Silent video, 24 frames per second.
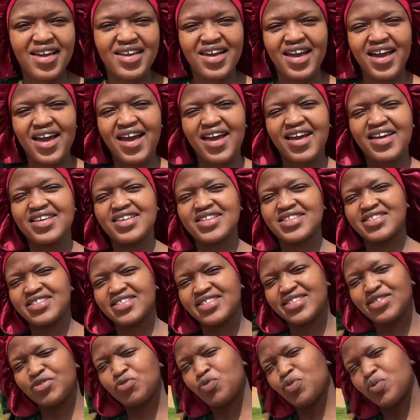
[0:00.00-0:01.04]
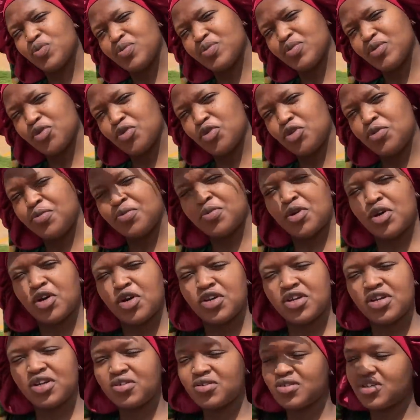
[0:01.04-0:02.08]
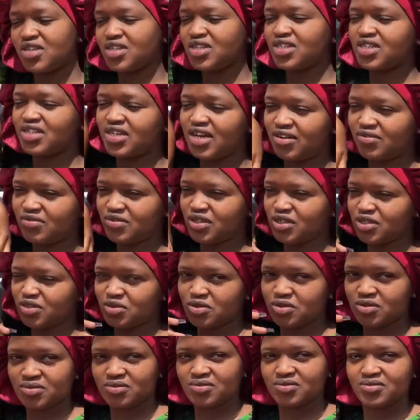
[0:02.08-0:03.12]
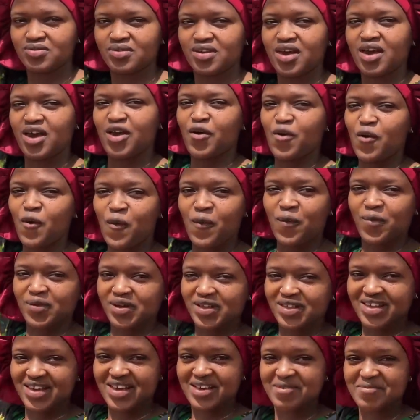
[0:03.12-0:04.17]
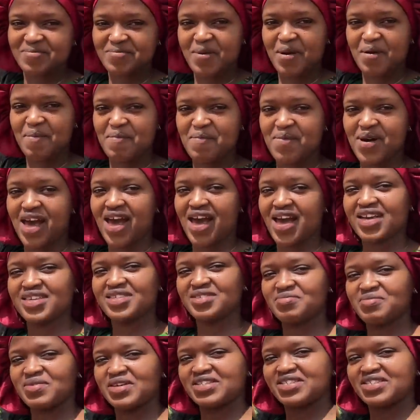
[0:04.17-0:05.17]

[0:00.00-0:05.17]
guys. Good morning. Okay, I need afternoon. Welcome back to my